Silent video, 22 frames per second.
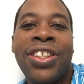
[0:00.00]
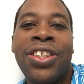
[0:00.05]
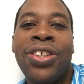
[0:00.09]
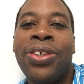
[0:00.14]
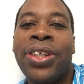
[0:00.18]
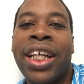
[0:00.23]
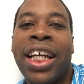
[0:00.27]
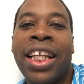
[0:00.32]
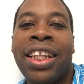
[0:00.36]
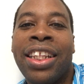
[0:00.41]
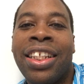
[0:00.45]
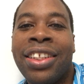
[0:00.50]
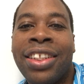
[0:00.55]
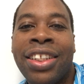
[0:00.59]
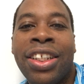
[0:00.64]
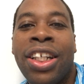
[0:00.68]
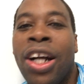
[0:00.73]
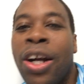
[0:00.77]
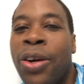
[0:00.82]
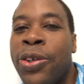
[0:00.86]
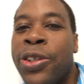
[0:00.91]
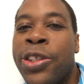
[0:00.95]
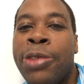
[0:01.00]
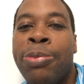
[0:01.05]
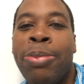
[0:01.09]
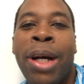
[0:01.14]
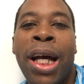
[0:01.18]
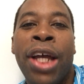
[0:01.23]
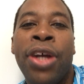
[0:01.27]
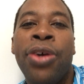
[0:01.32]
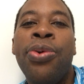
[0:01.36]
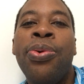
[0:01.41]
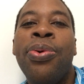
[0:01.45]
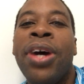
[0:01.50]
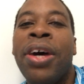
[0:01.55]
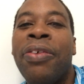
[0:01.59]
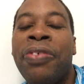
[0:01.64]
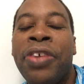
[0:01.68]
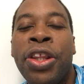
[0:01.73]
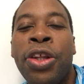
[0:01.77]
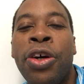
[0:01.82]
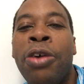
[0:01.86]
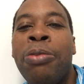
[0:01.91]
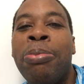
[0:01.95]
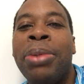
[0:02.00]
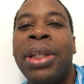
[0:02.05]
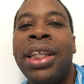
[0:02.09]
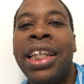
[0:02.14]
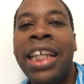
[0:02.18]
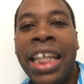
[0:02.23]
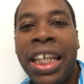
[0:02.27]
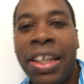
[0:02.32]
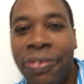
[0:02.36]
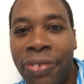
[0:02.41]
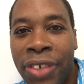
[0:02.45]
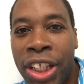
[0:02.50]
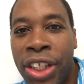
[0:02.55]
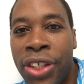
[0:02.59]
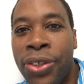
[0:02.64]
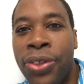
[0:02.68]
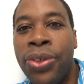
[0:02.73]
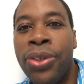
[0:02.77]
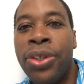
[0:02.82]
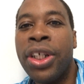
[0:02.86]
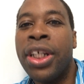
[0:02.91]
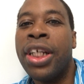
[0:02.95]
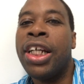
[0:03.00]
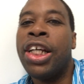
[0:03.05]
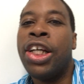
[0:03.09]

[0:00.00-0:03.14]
Don't get discouraged by whoever don't believe in you.